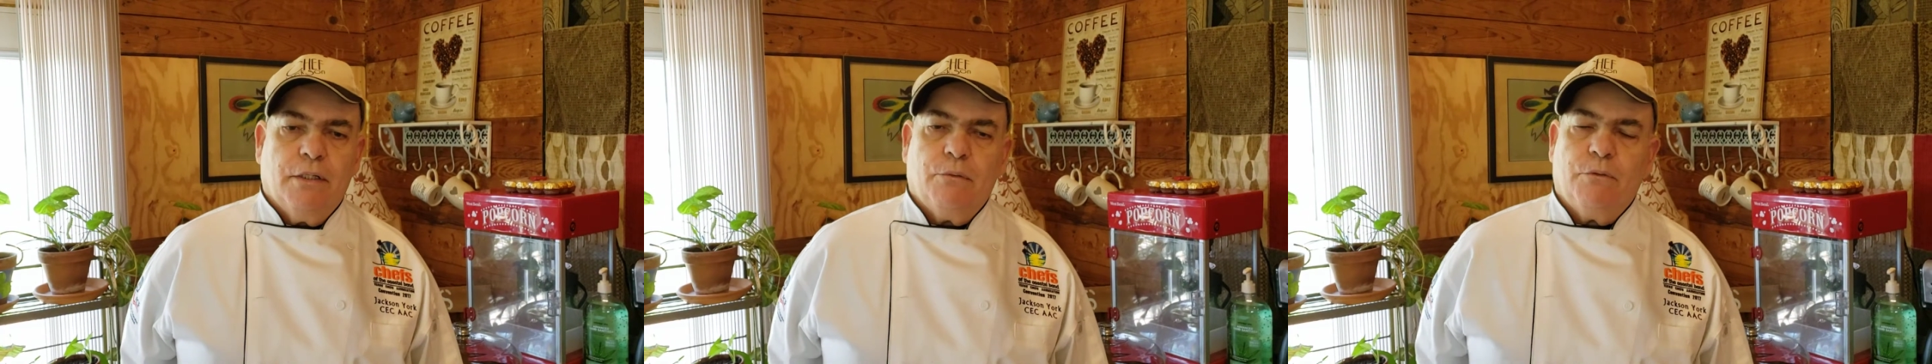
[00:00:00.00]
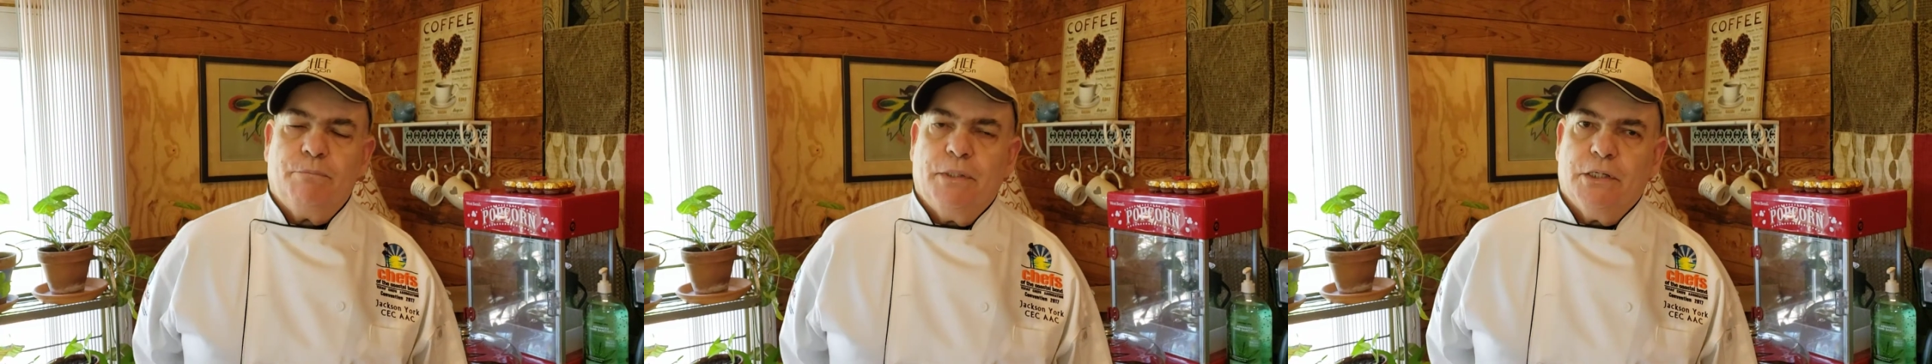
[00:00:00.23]

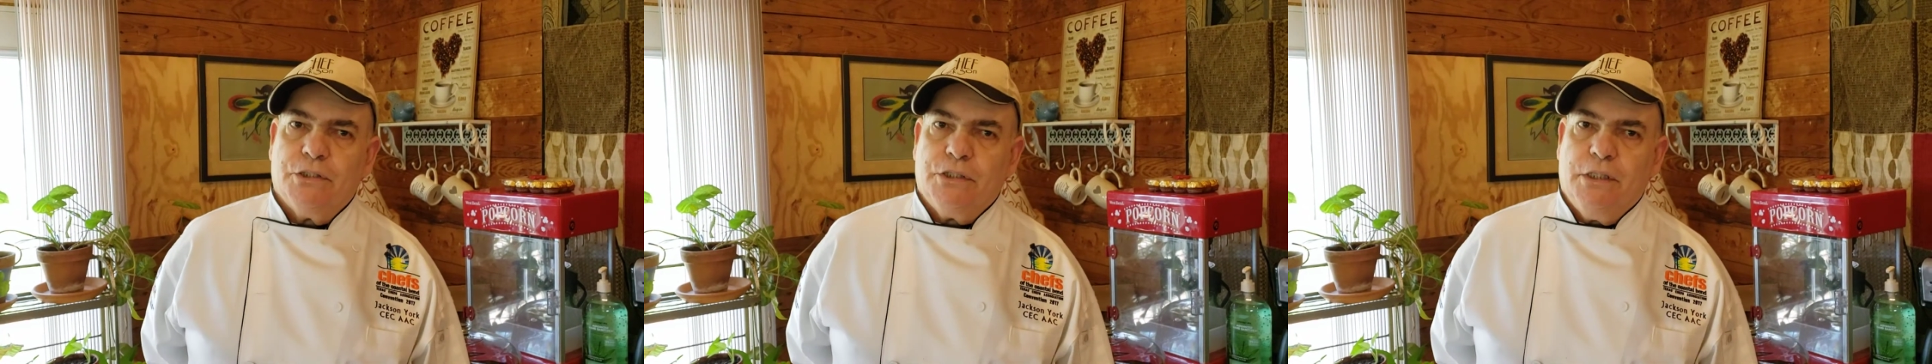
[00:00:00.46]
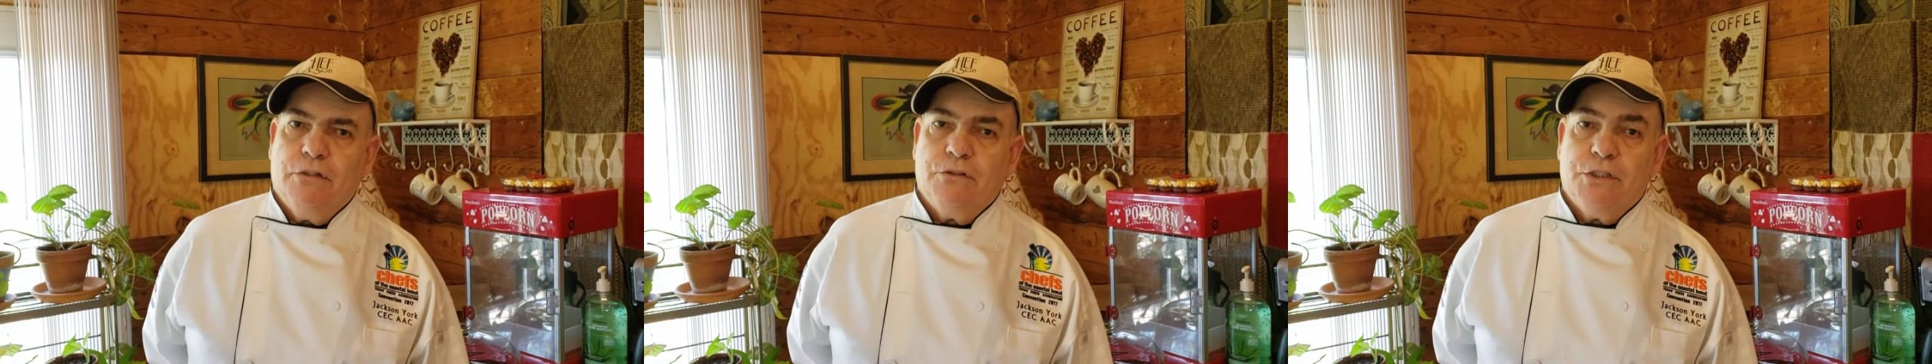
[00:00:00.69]
with
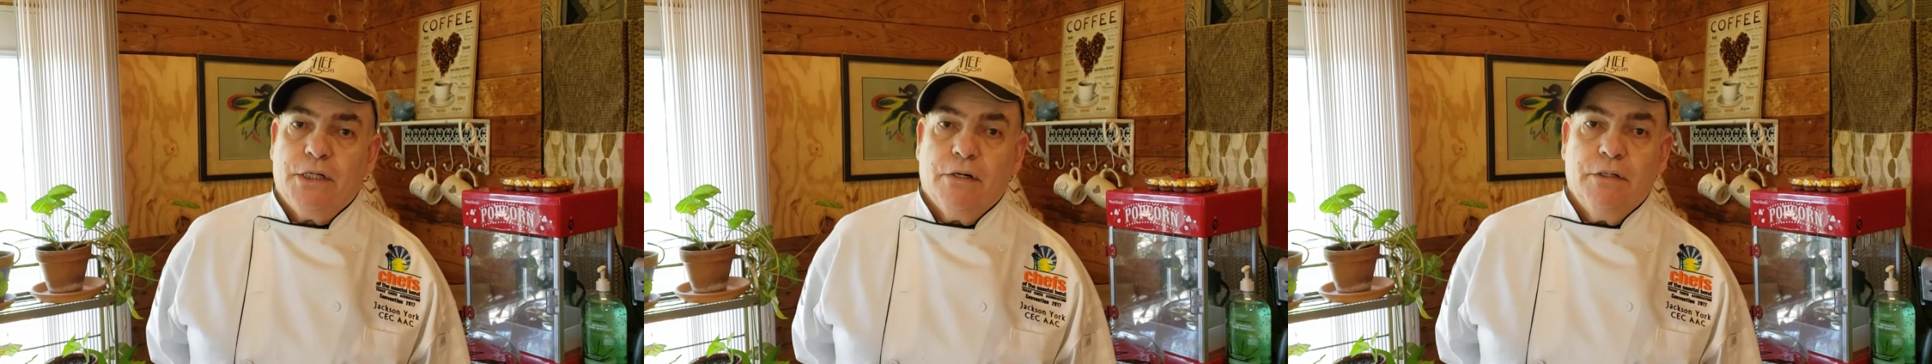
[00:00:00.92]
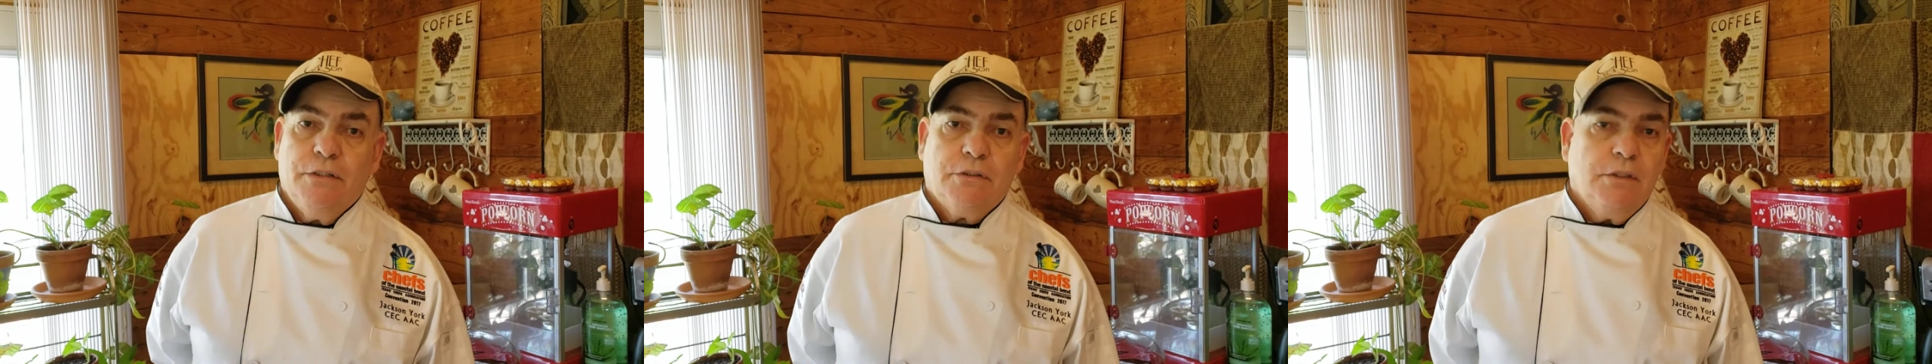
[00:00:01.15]
maraschino
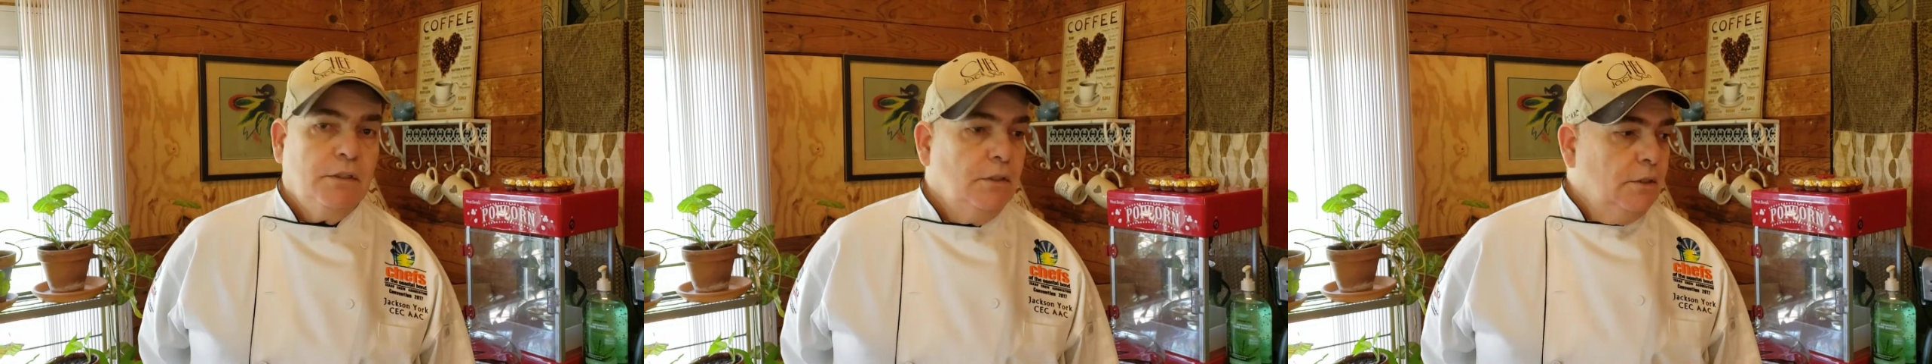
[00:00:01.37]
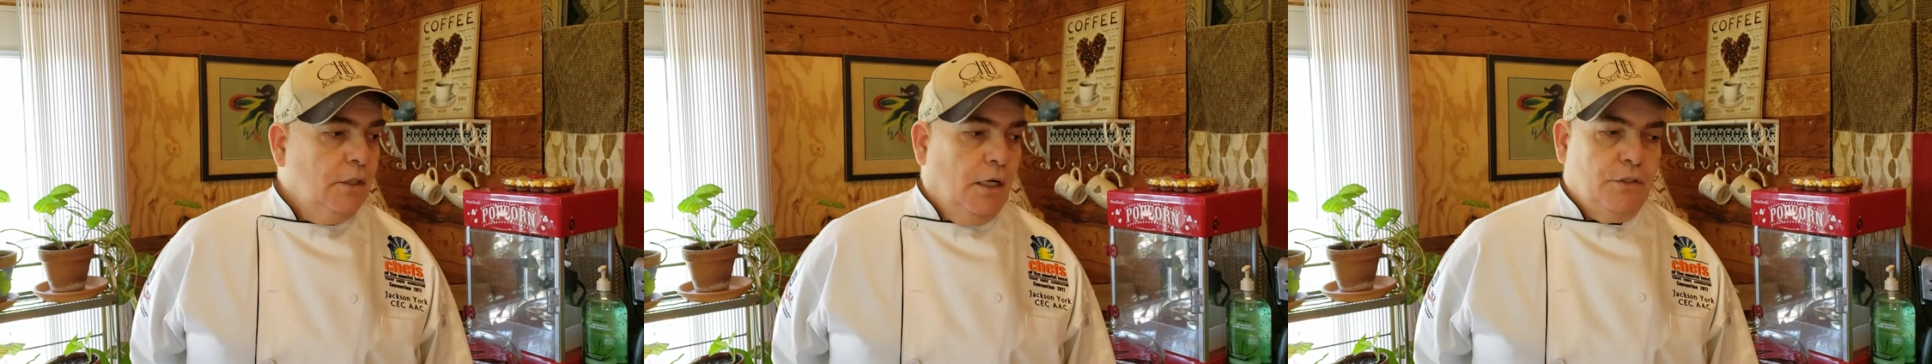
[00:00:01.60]
cherries
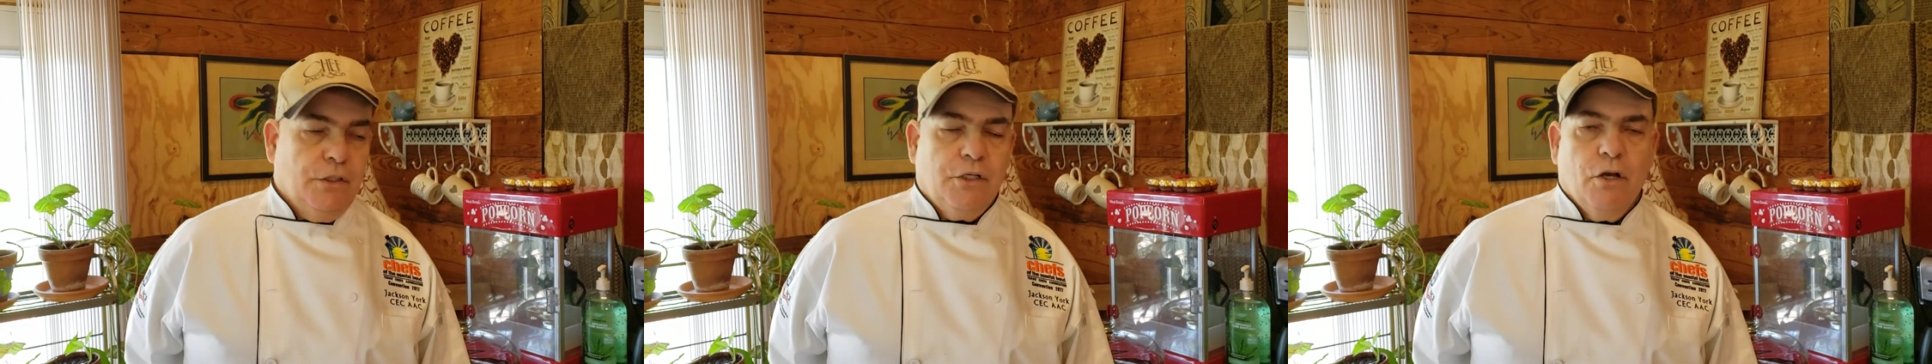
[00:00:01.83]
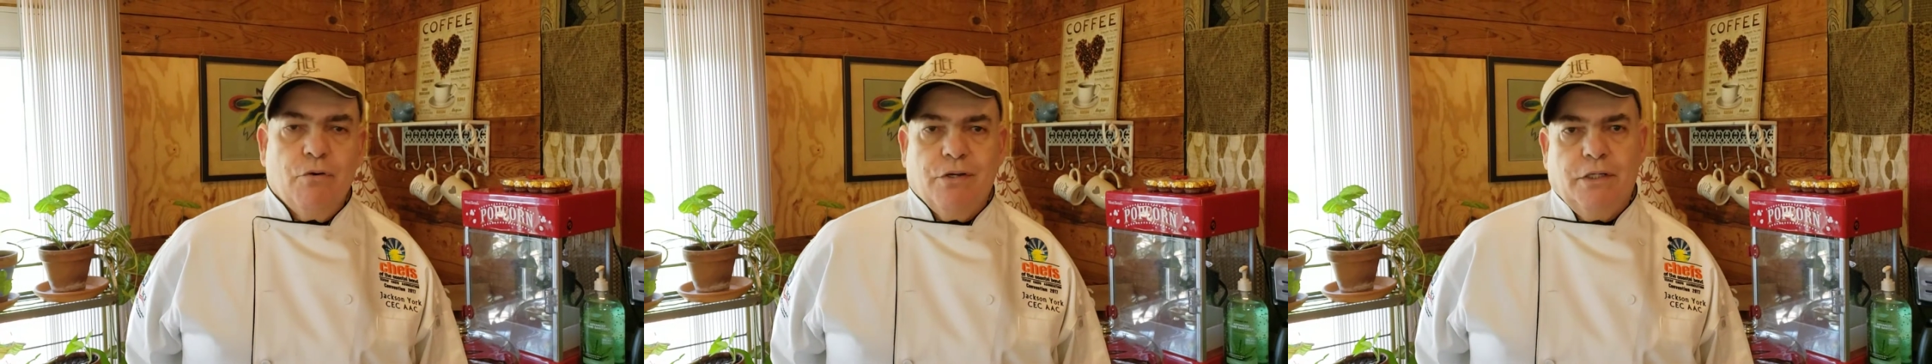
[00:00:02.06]
on the
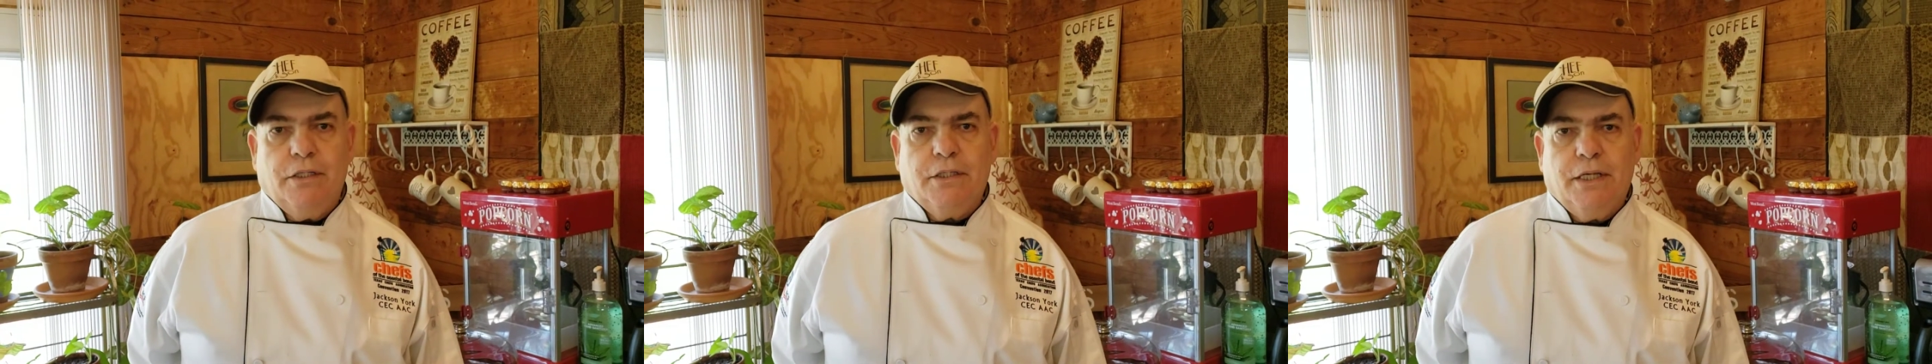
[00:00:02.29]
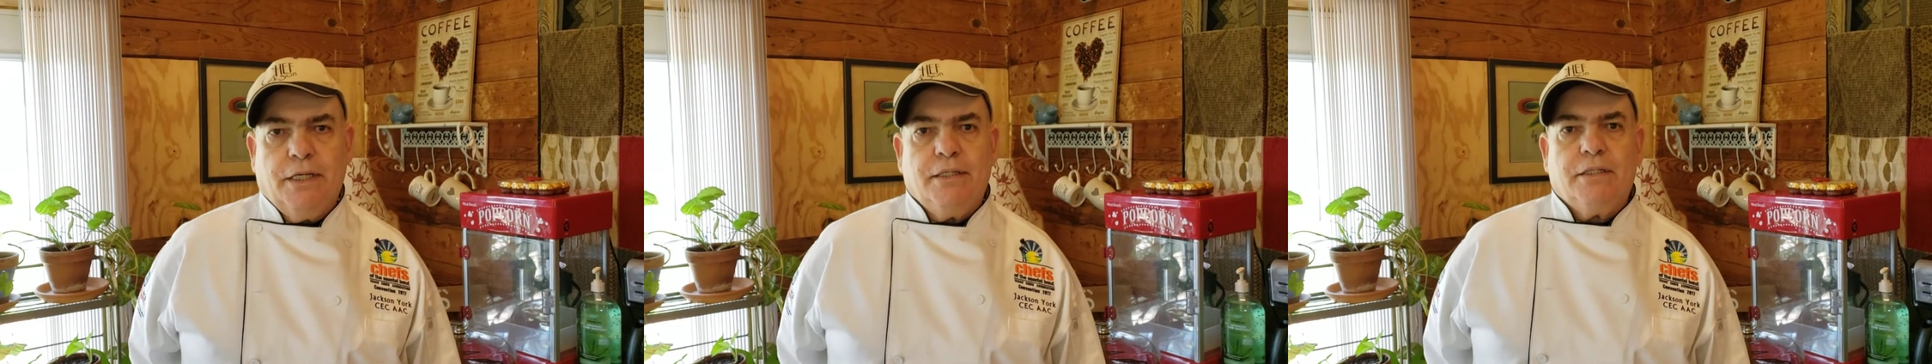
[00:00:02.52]
coconut
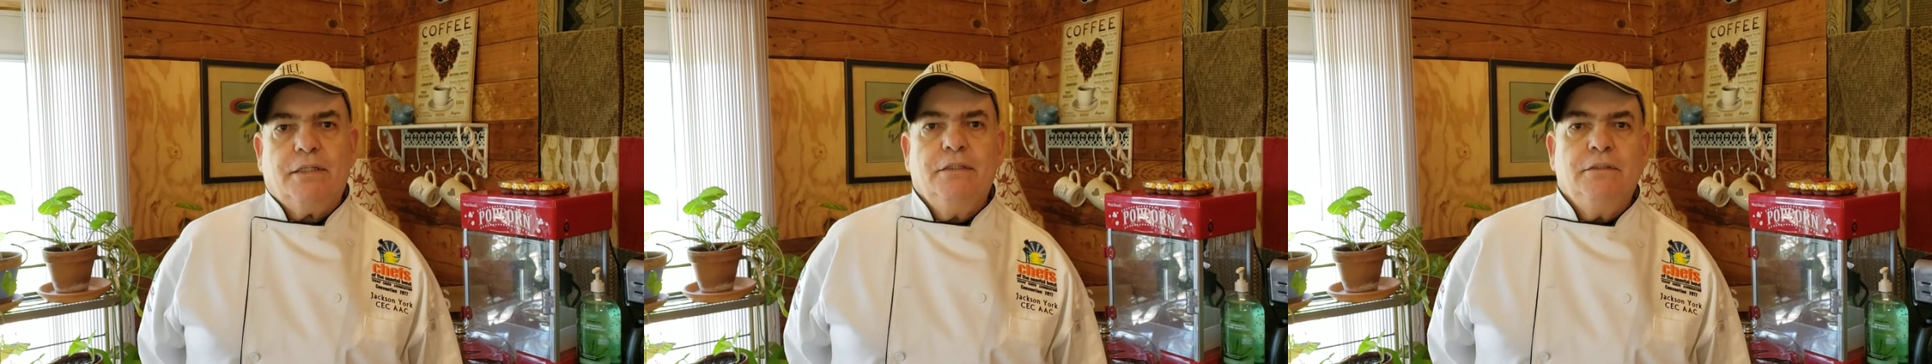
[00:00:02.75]
cake.